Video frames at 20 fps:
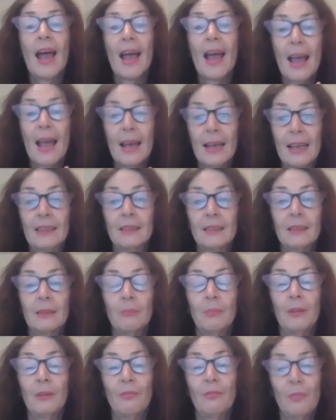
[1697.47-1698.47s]
and
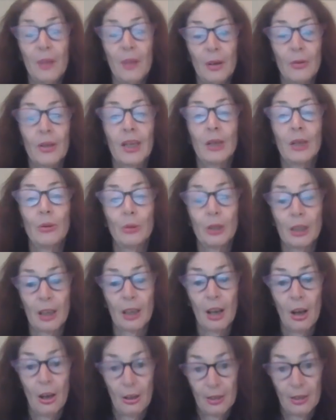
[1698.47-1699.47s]
be very good and
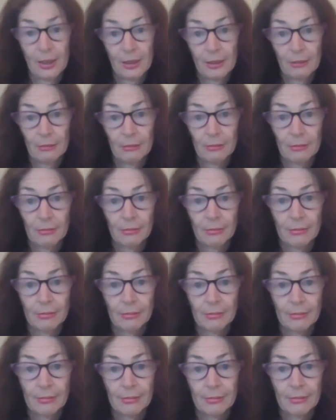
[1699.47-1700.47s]
kind.
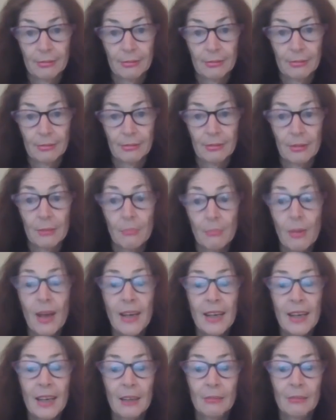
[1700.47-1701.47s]
Bye
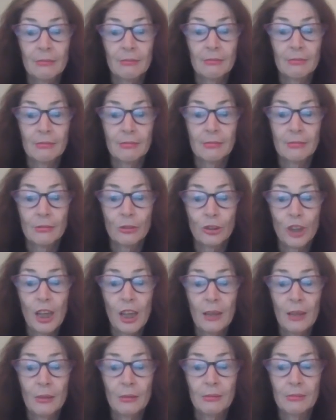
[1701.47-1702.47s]
now. Ciao.